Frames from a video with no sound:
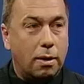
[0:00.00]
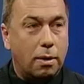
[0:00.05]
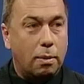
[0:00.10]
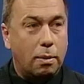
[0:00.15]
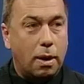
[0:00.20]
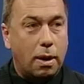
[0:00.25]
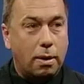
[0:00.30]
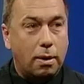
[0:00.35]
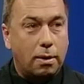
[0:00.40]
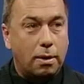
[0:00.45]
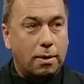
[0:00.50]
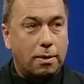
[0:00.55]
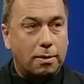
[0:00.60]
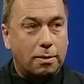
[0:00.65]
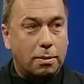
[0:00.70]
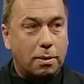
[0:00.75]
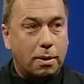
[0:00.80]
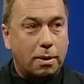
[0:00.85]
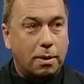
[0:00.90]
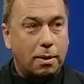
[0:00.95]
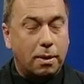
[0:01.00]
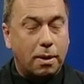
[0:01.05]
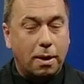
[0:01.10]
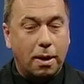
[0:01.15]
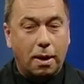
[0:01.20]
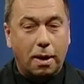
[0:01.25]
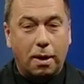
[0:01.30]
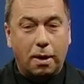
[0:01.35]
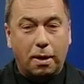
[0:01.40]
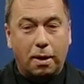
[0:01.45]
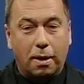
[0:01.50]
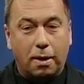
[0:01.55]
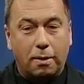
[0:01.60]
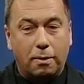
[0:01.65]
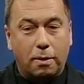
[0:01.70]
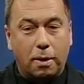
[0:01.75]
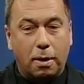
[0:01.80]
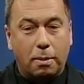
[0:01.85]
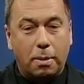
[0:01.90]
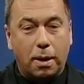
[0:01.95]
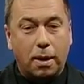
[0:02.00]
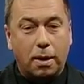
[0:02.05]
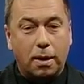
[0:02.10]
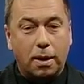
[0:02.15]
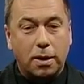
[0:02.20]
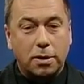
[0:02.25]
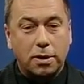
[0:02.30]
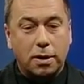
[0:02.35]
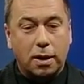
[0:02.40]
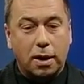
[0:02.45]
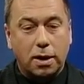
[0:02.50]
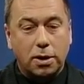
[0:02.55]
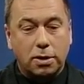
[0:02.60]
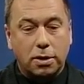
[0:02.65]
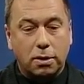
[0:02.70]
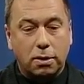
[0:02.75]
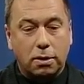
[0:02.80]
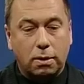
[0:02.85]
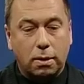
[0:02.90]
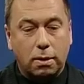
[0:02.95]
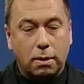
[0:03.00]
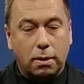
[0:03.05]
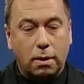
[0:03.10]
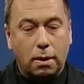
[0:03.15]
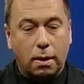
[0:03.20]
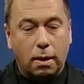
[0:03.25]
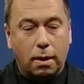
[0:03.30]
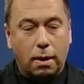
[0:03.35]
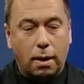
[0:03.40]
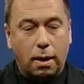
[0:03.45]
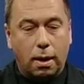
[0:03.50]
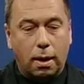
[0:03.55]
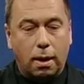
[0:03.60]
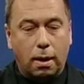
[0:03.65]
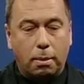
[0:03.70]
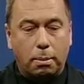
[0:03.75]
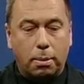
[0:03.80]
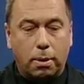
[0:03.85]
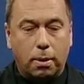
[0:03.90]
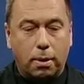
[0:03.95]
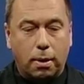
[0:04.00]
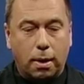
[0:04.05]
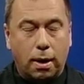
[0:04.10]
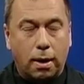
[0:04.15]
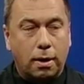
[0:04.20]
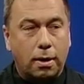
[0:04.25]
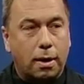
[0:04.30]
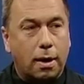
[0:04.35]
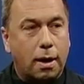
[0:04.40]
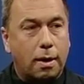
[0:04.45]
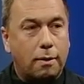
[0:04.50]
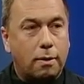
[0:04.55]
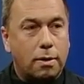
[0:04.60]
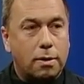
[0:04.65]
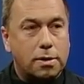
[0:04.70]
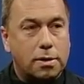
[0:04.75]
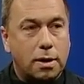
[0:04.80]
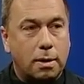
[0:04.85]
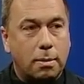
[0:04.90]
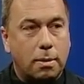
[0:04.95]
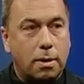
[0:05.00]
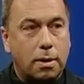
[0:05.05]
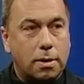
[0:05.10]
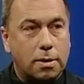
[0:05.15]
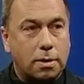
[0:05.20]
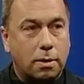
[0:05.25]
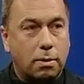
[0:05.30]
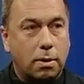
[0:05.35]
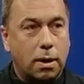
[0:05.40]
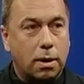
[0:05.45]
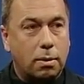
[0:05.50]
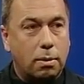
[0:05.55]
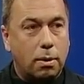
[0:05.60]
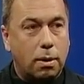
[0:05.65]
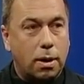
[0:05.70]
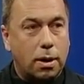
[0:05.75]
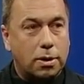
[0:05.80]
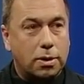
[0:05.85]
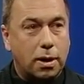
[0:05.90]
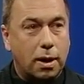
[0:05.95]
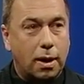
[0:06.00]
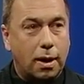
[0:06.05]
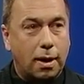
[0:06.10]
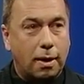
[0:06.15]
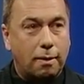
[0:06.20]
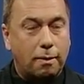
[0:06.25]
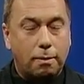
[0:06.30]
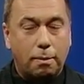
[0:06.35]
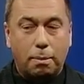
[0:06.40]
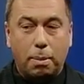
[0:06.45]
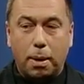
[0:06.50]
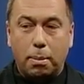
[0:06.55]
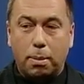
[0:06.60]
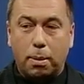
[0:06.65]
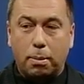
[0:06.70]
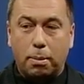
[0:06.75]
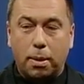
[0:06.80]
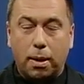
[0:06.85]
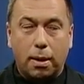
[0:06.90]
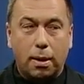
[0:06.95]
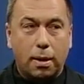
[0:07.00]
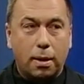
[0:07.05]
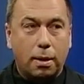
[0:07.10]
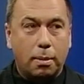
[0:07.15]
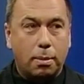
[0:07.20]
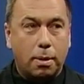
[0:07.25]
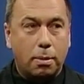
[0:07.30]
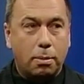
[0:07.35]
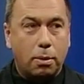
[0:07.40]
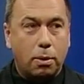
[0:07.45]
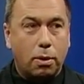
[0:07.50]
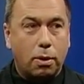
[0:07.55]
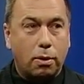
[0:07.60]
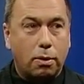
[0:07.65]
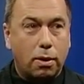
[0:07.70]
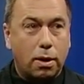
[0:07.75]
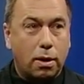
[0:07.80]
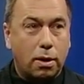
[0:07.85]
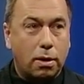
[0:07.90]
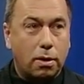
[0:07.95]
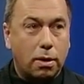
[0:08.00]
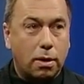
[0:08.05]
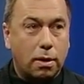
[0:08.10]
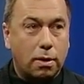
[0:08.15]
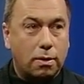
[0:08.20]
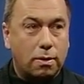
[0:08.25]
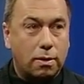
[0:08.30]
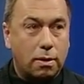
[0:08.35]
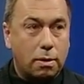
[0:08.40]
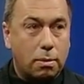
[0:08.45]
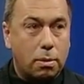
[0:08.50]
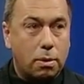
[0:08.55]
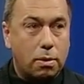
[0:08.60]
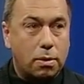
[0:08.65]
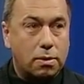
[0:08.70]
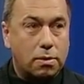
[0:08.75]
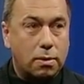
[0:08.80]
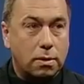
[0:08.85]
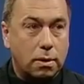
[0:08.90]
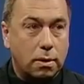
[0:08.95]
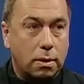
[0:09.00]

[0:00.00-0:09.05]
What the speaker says: awareness where environmental education could help uncover some of this greenwash and have people be a little bit more critical consumers.